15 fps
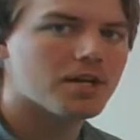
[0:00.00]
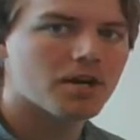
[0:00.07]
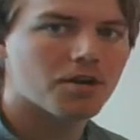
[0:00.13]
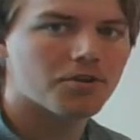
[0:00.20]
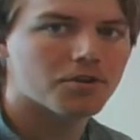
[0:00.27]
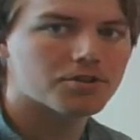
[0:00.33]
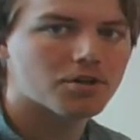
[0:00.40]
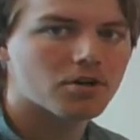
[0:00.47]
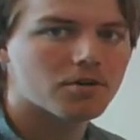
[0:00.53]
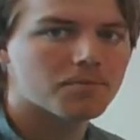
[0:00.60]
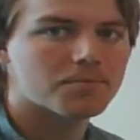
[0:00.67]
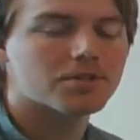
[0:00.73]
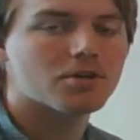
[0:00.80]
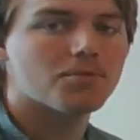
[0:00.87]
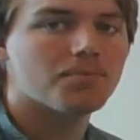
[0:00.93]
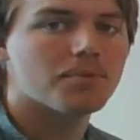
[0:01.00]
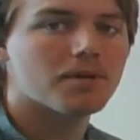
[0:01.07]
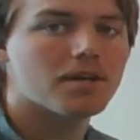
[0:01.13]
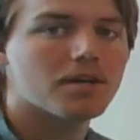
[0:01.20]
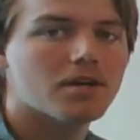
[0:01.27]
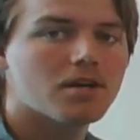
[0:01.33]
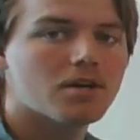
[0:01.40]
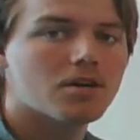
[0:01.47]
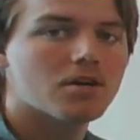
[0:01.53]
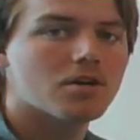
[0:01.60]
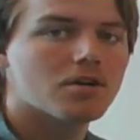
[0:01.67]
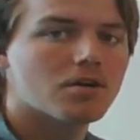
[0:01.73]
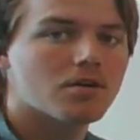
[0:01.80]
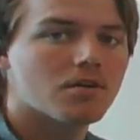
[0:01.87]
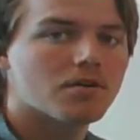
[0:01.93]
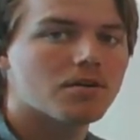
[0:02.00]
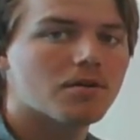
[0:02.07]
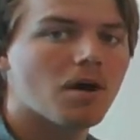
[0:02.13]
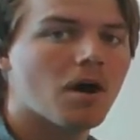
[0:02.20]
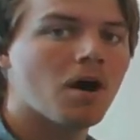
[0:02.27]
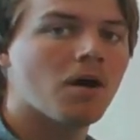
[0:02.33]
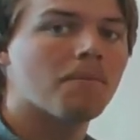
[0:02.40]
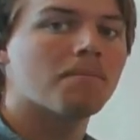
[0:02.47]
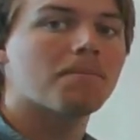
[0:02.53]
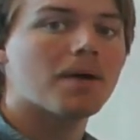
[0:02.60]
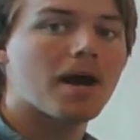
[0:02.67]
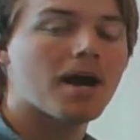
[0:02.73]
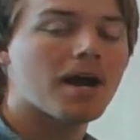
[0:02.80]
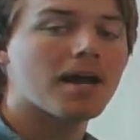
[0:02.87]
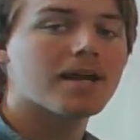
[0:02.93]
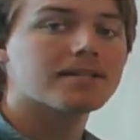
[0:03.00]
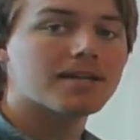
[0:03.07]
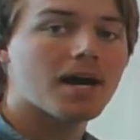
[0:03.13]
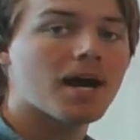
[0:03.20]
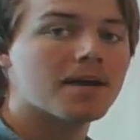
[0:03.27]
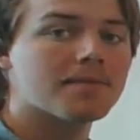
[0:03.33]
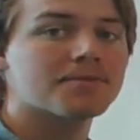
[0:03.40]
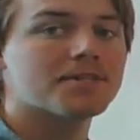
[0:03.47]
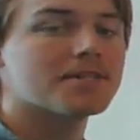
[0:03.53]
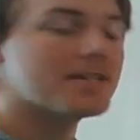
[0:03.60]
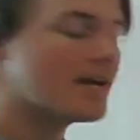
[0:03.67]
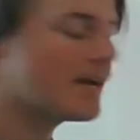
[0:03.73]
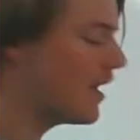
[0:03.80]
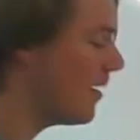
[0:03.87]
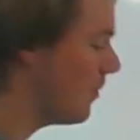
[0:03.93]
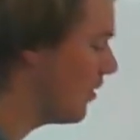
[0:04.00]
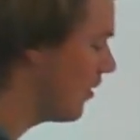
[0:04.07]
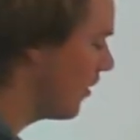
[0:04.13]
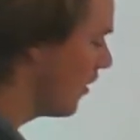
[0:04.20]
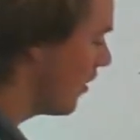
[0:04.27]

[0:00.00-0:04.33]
other terms could be pi times the diameter.